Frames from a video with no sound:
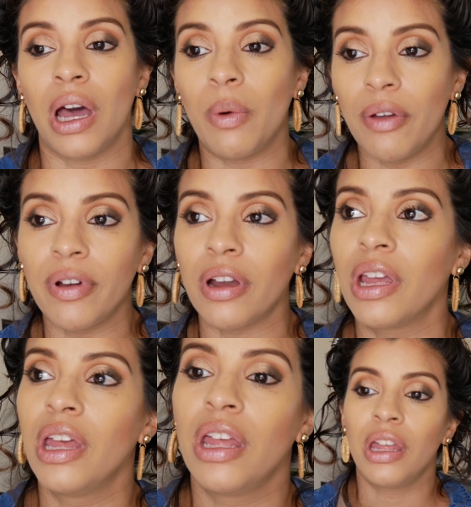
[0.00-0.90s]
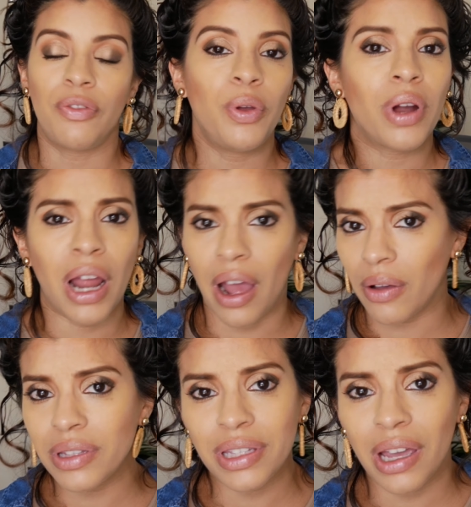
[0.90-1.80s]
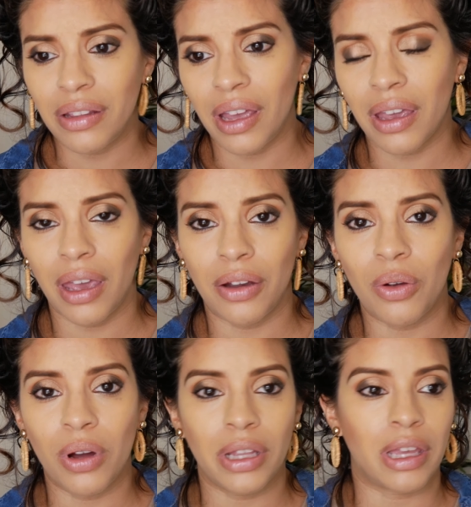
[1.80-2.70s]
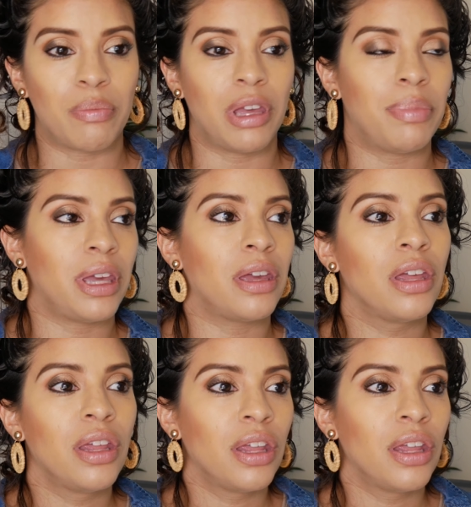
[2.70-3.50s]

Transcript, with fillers: However, if you are outside that category, like maybe